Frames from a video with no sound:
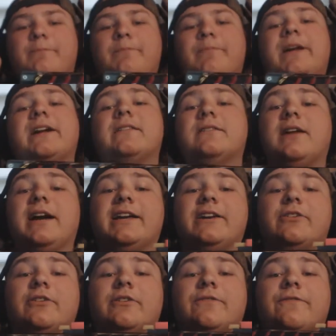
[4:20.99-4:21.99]
Bic
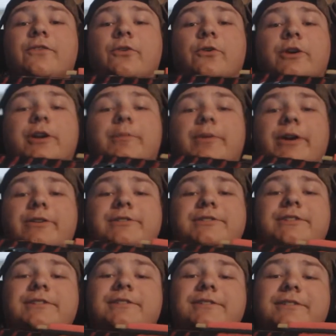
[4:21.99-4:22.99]
lighter for
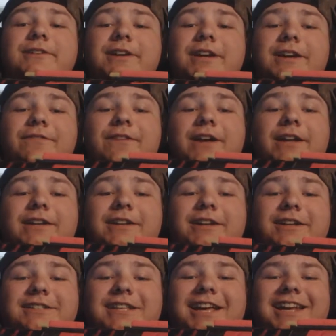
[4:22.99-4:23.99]
comparison, if that
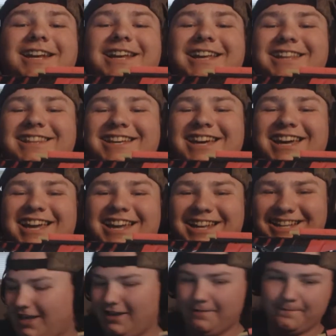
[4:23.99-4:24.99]
does
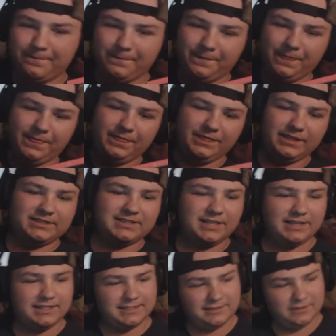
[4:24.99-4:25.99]
anything. This
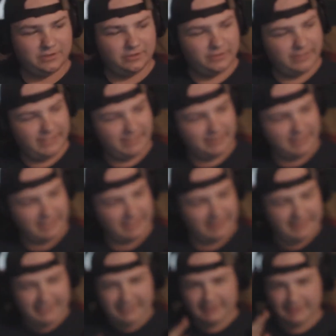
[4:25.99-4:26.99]
thing is literally like
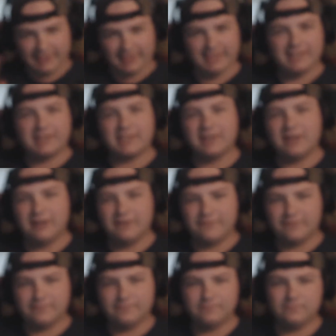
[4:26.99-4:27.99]
the length
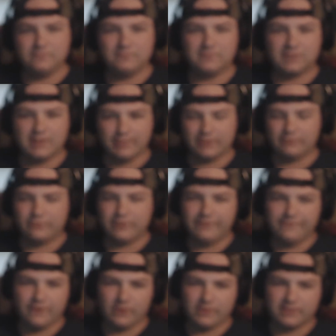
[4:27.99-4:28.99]
of... Come on,
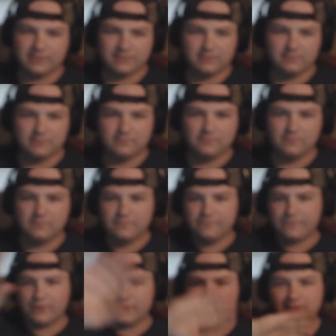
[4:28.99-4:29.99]
refocus.
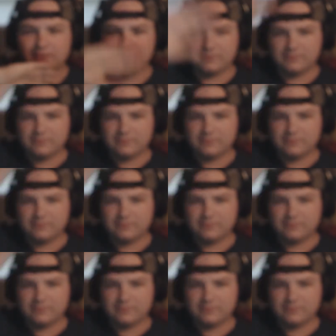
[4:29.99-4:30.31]
Focus.